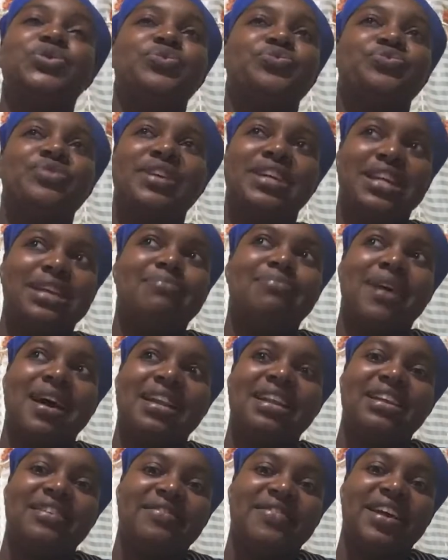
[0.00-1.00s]
really bad
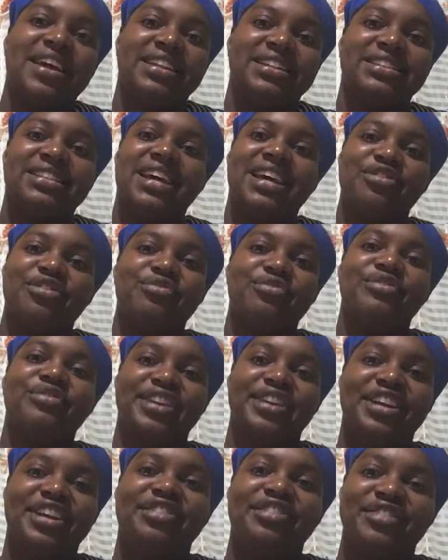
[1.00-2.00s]
events that
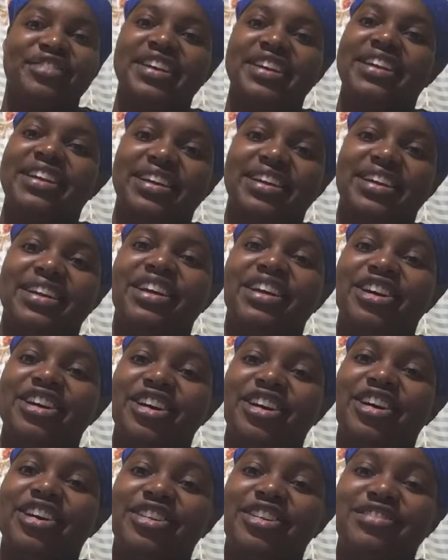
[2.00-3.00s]
really
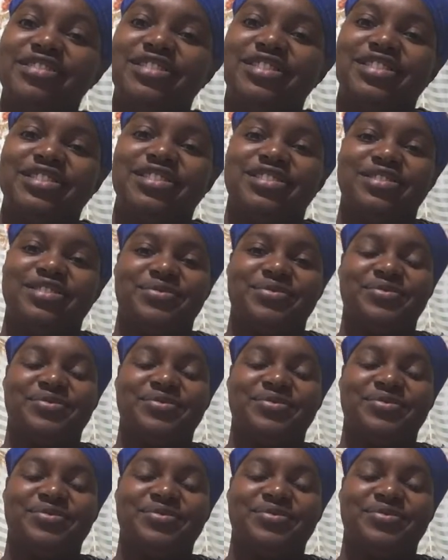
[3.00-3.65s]
hurts you.